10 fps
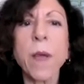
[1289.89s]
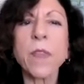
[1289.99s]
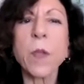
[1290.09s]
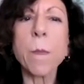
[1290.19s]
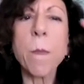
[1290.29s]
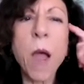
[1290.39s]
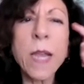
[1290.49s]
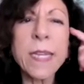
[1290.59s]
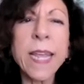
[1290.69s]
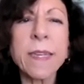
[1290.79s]
but their
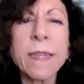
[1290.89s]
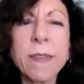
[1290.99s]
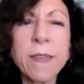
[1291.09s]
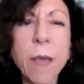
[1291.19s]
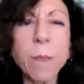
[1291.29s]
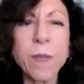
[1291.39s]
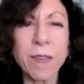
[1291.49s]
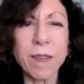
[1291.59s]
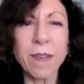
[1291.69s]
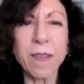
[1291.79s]
mind can't accept it.